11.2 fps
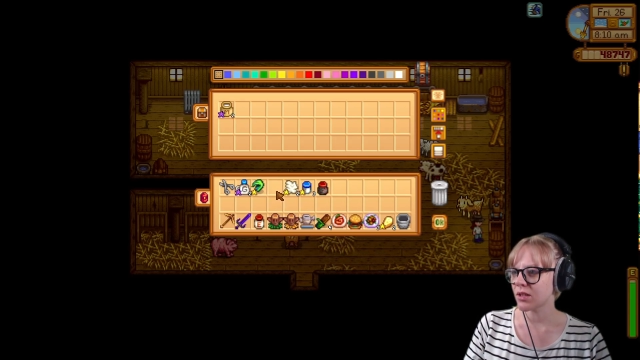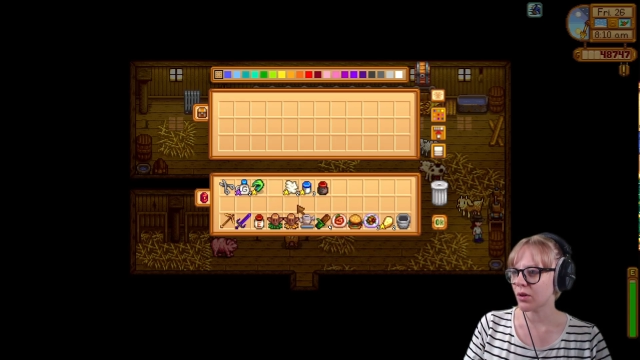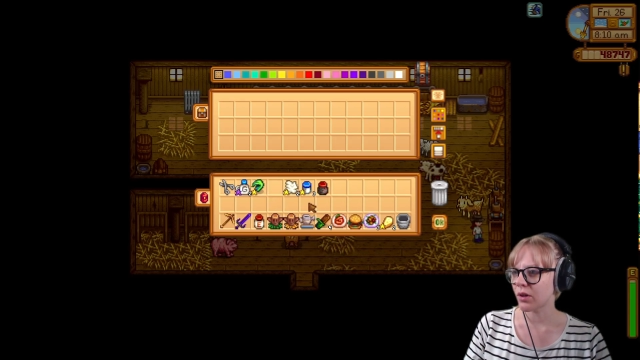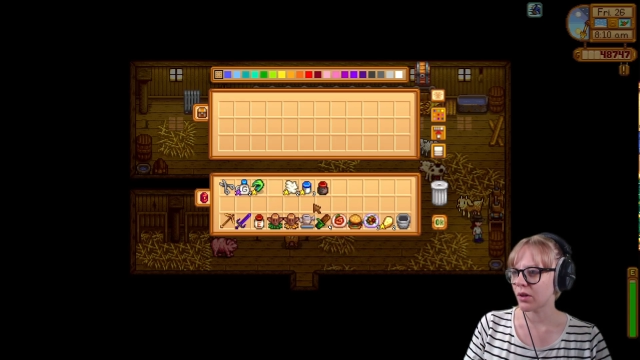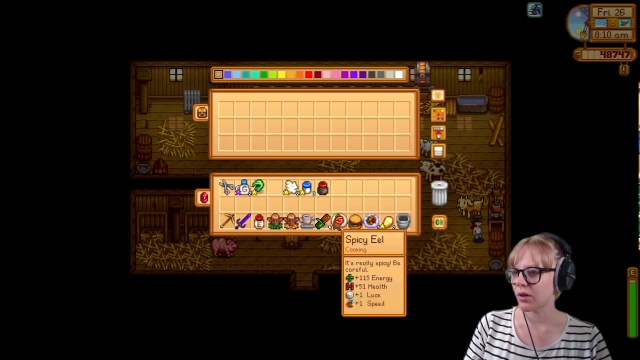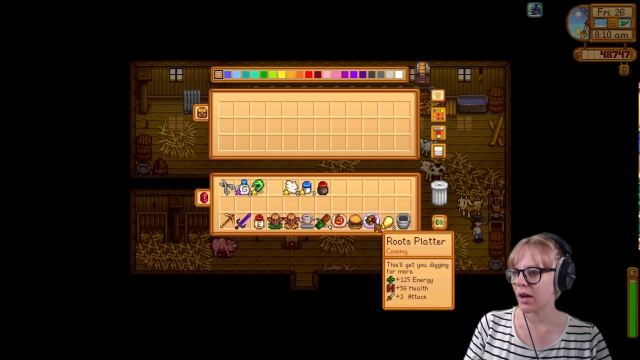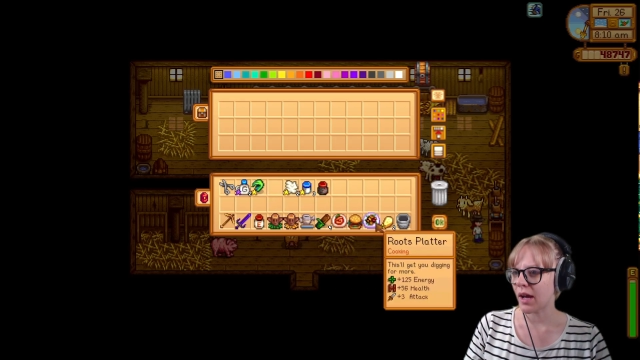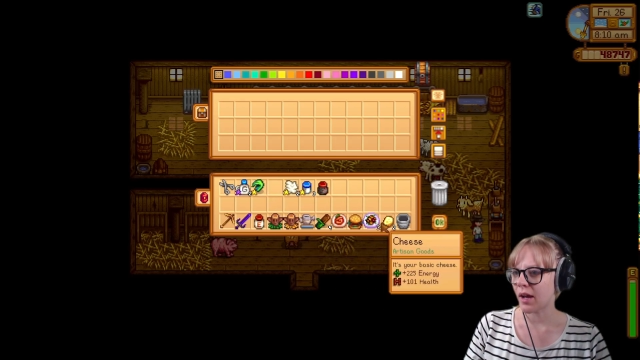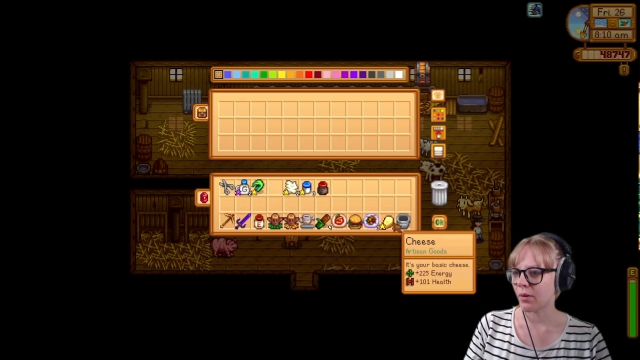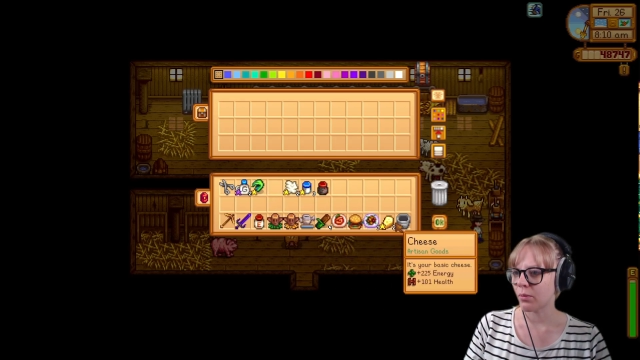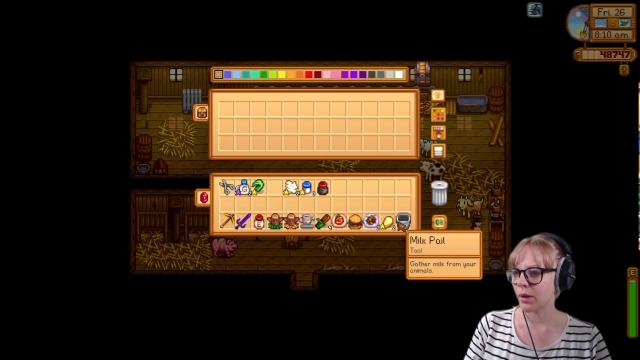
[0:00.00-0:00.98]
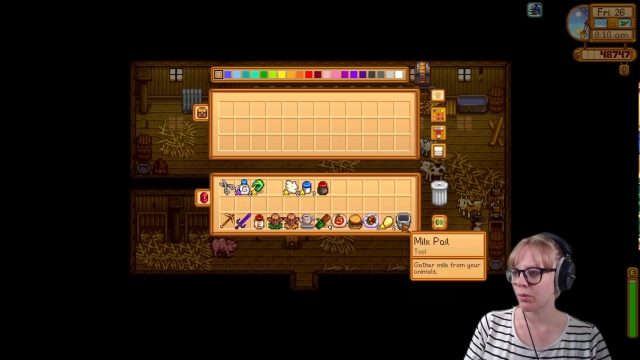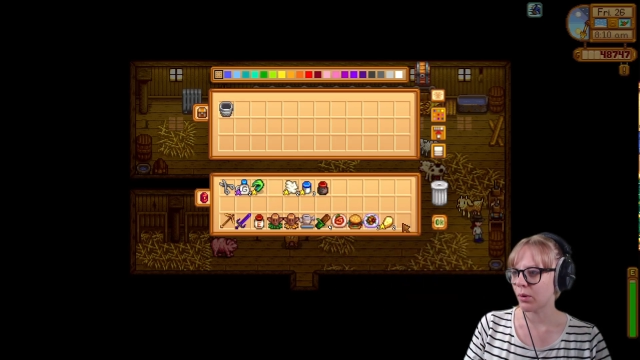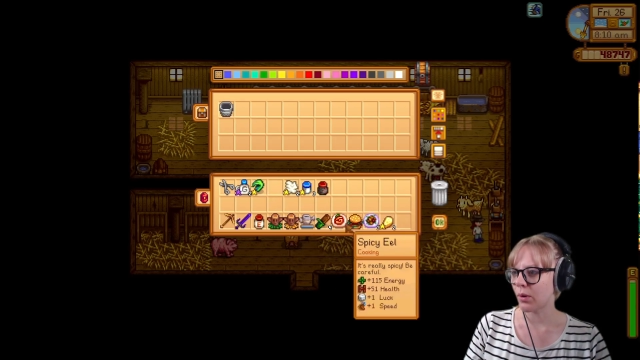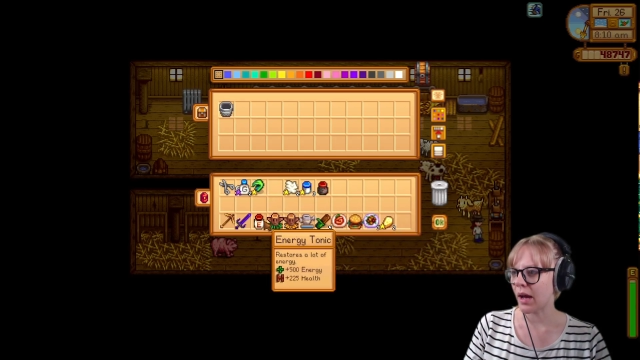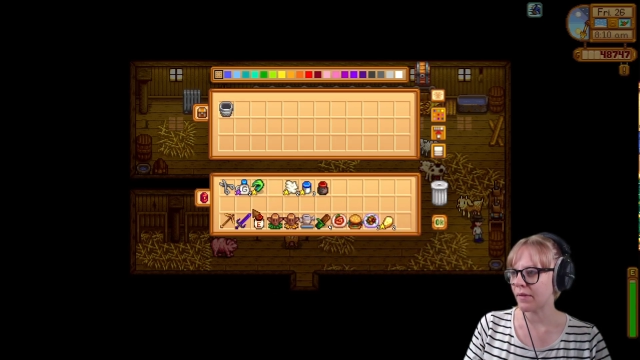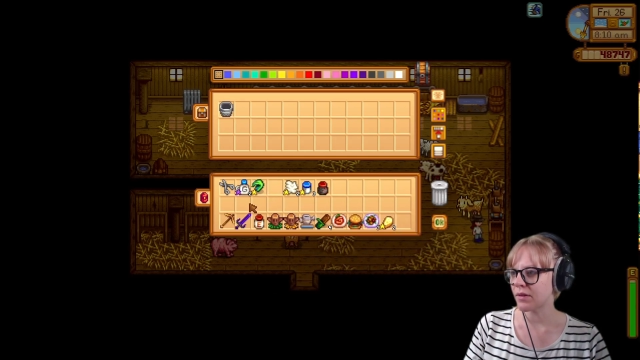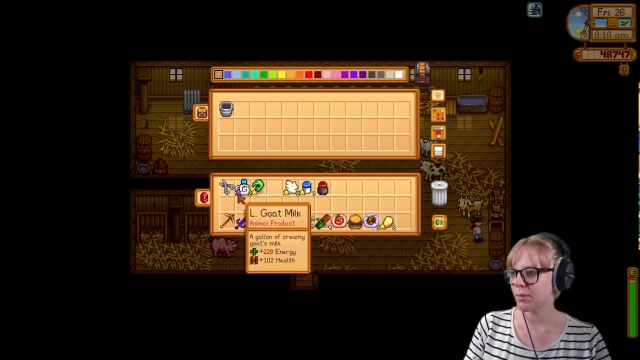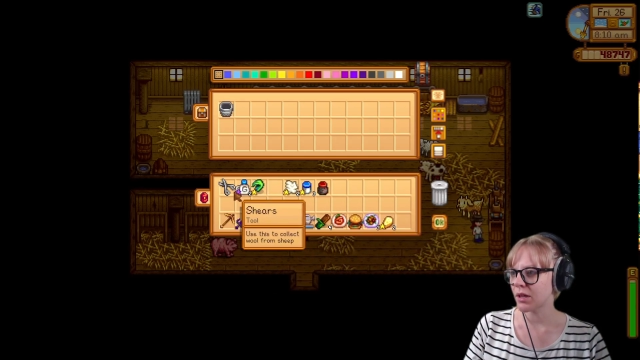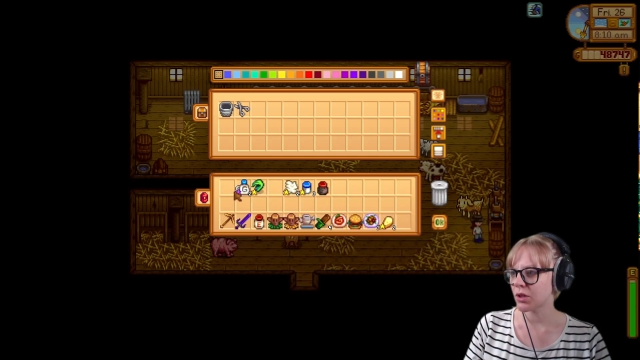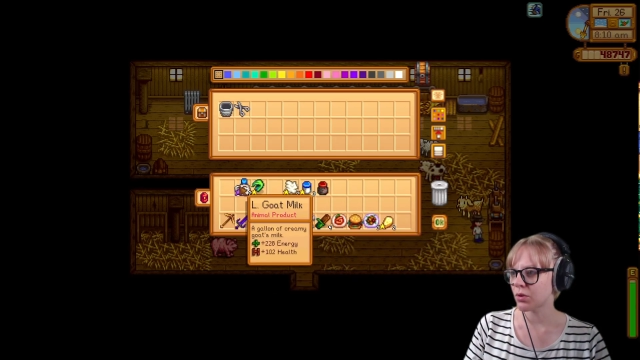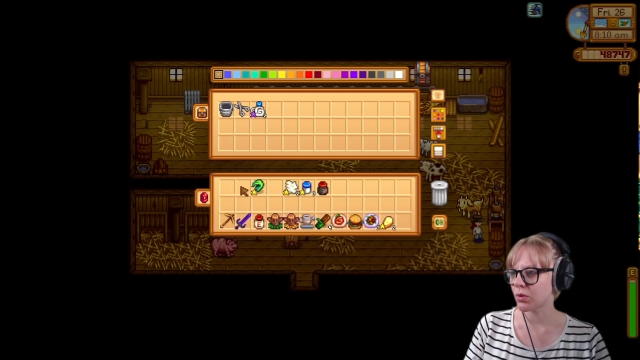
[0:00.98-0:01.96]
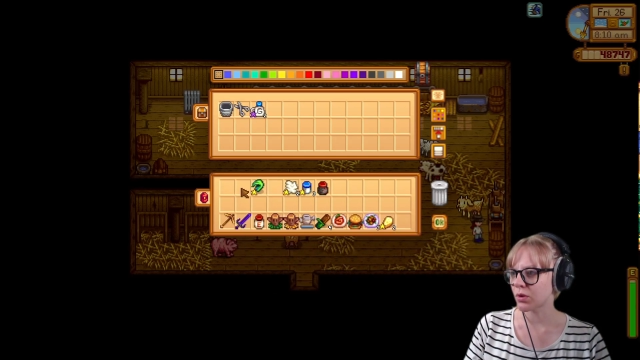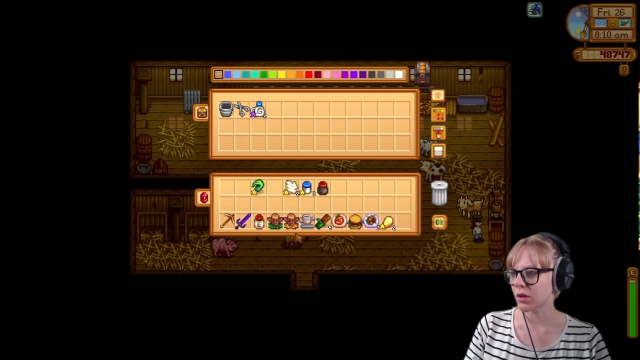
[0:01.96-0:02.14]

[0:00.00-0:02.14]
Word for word: So uh, we will have to make sure